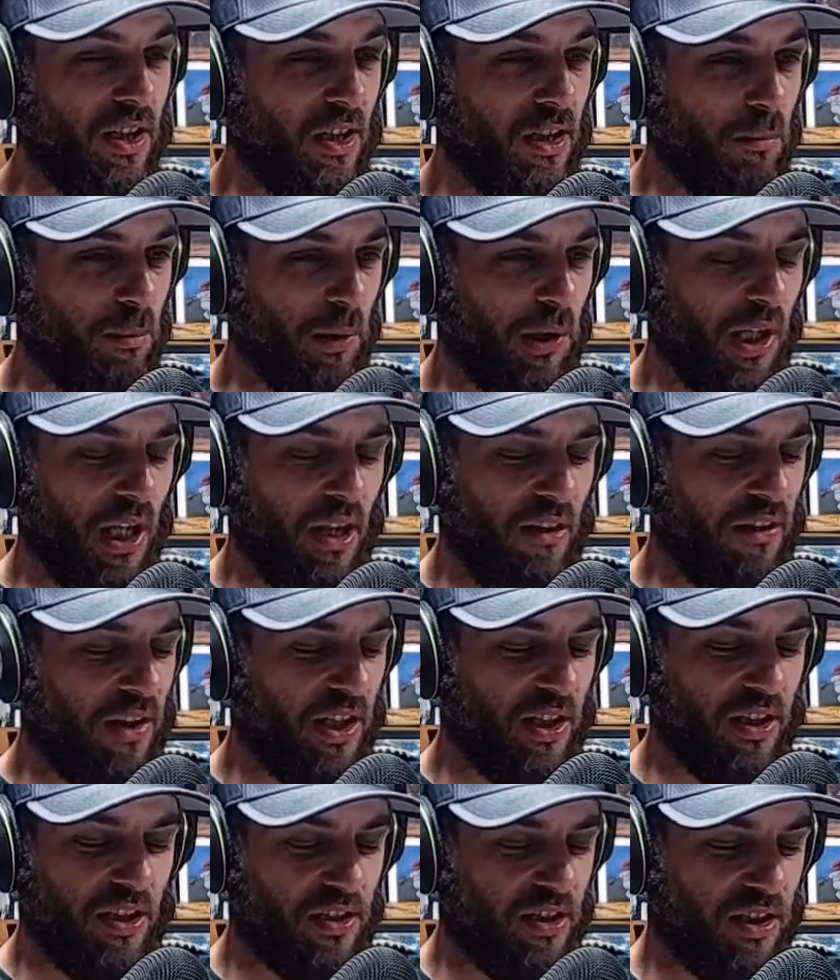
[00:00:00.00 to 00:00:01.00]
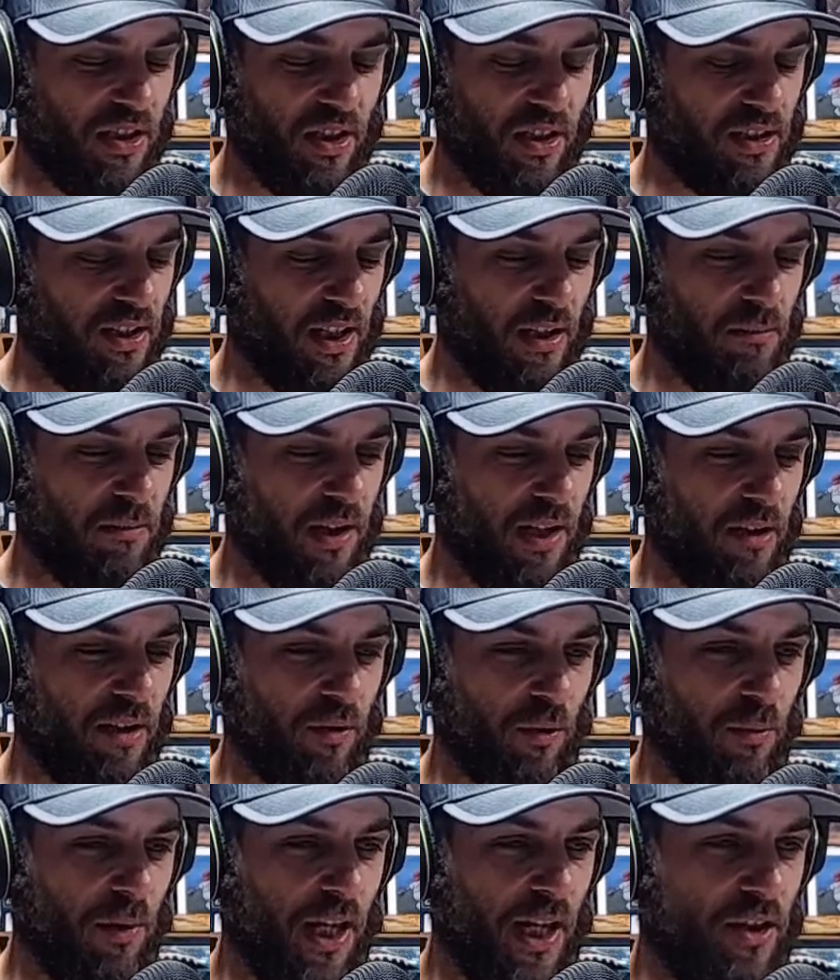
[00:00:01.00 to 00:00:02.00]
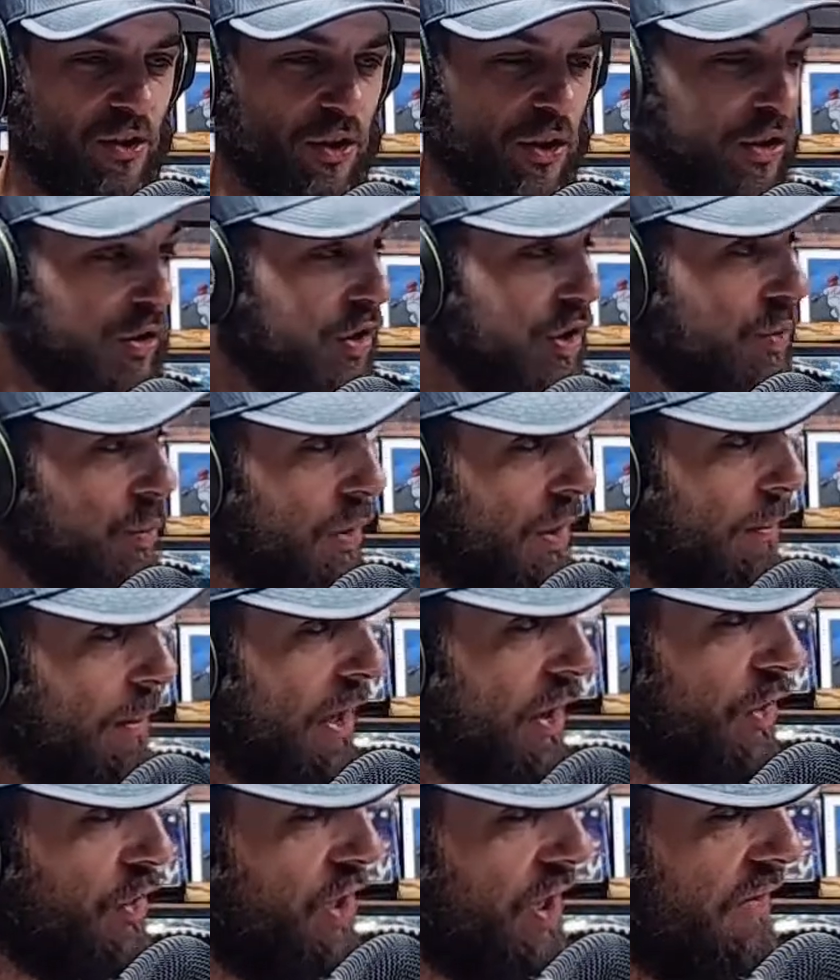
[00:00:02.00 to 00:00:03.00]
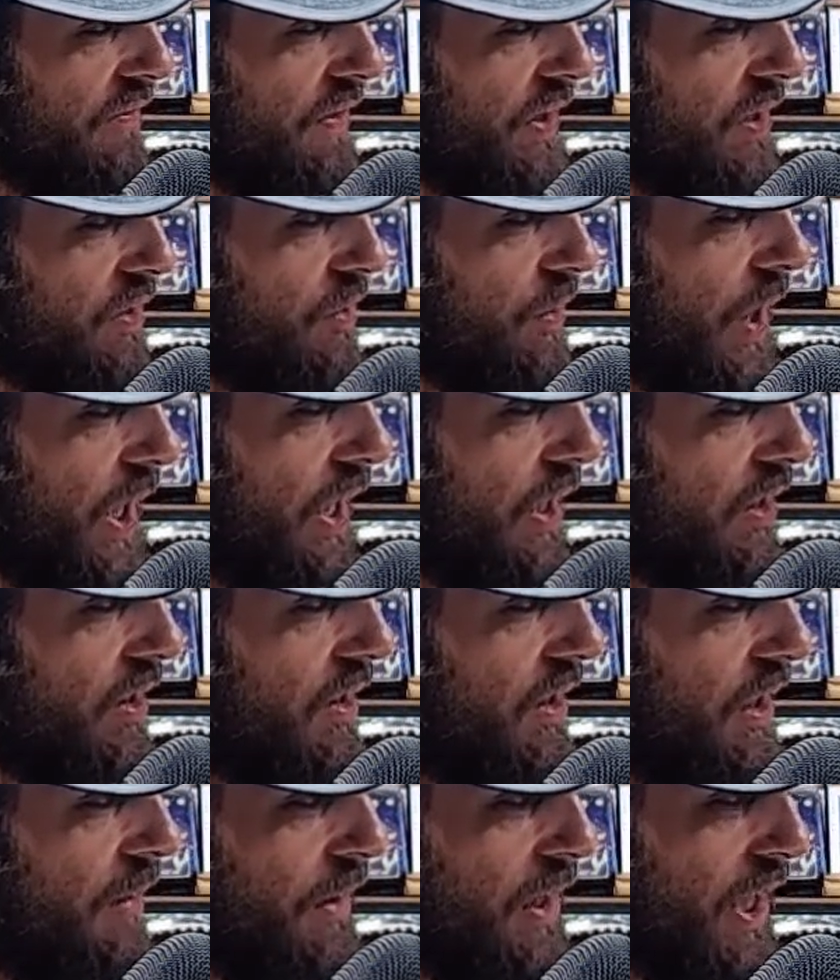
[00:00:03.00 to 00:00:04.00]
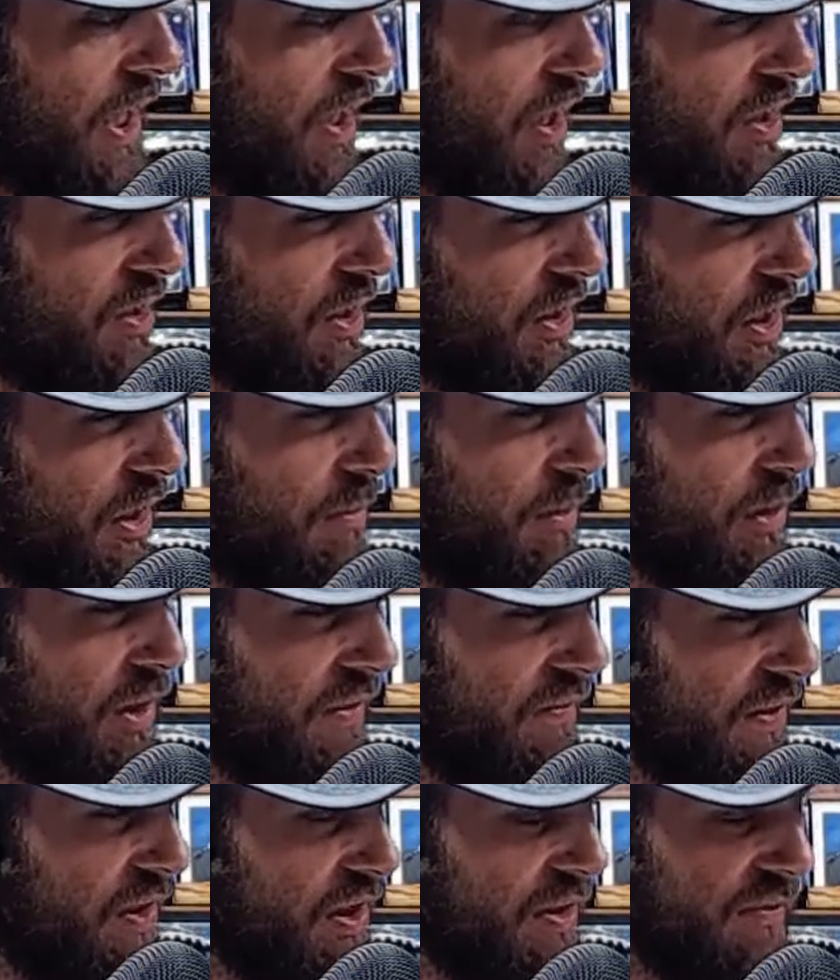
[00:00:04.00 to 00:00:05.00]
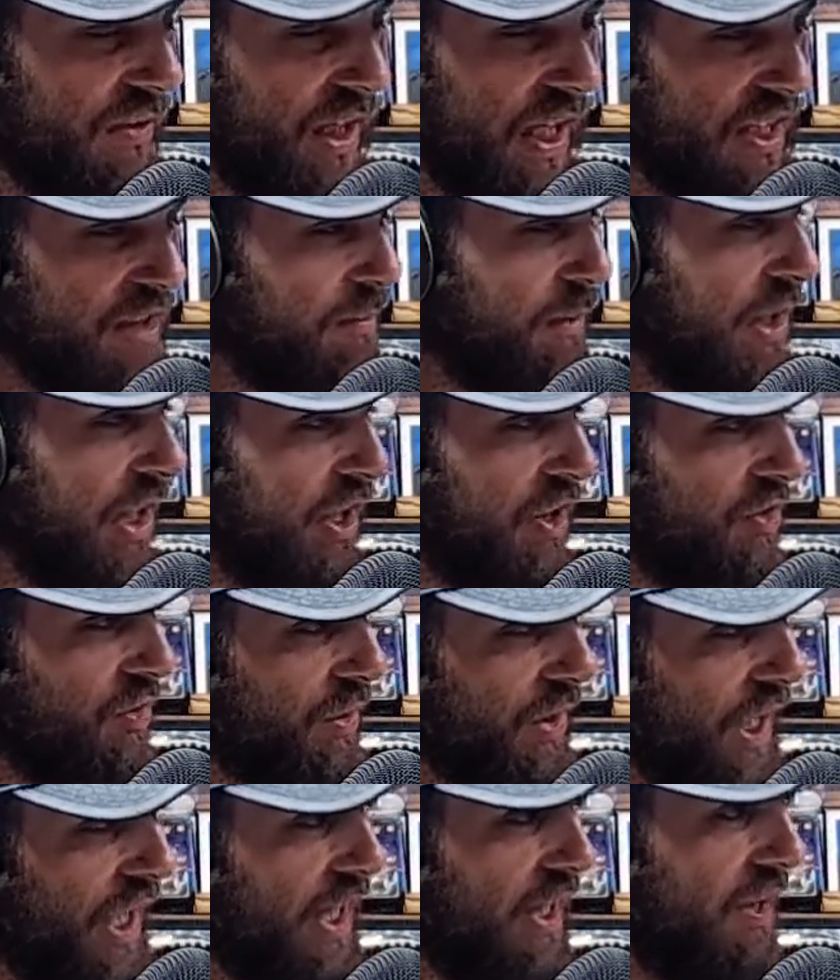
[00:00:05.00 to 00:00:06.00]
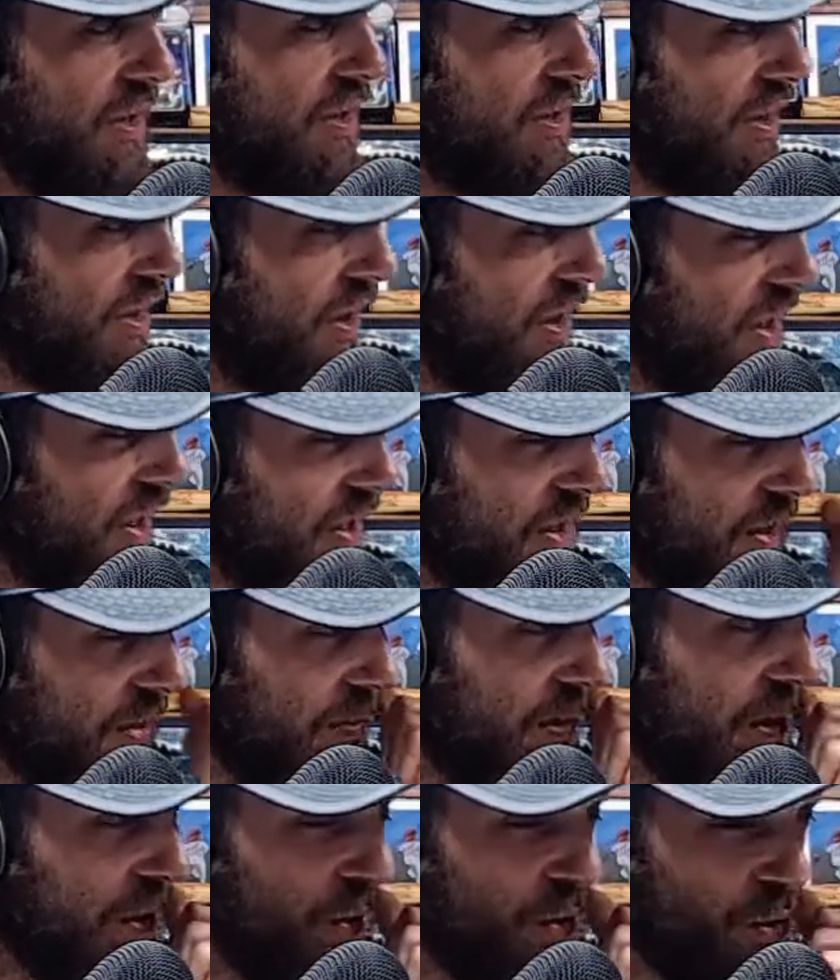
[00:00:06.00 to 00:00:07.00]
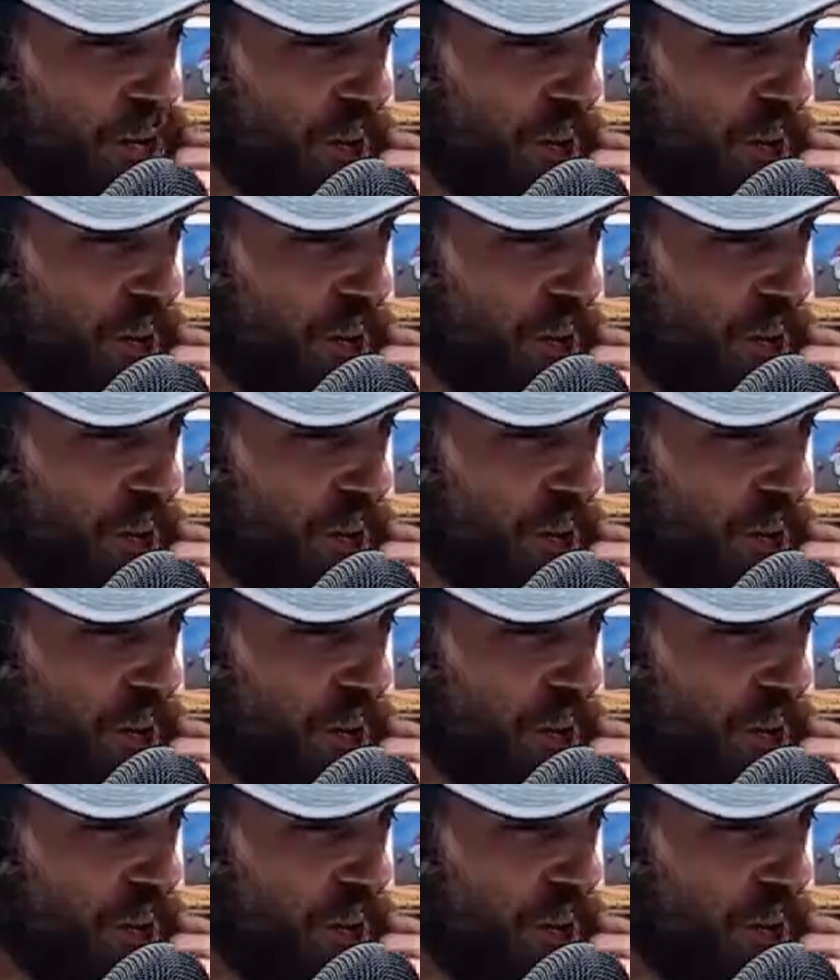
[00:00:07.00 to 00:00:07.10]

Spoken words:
But I think this is the same team from last year, just with a better defense, right? I mean, they lost a couple defensive guys, but they also gained some huge